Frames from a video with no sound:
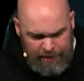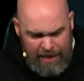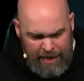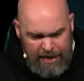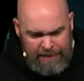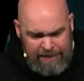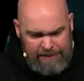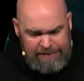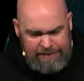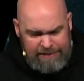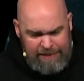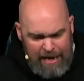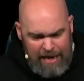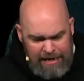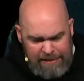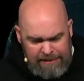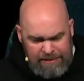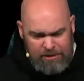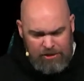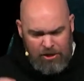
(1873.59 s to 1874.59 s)
and he
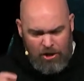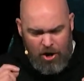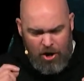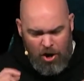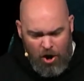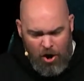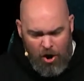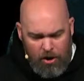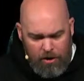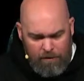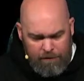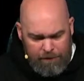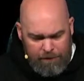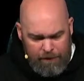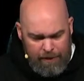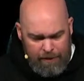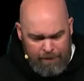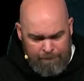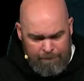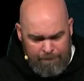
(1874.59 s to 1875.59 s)
takes the heart of
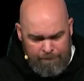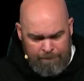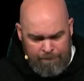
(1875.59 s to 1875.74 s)
them.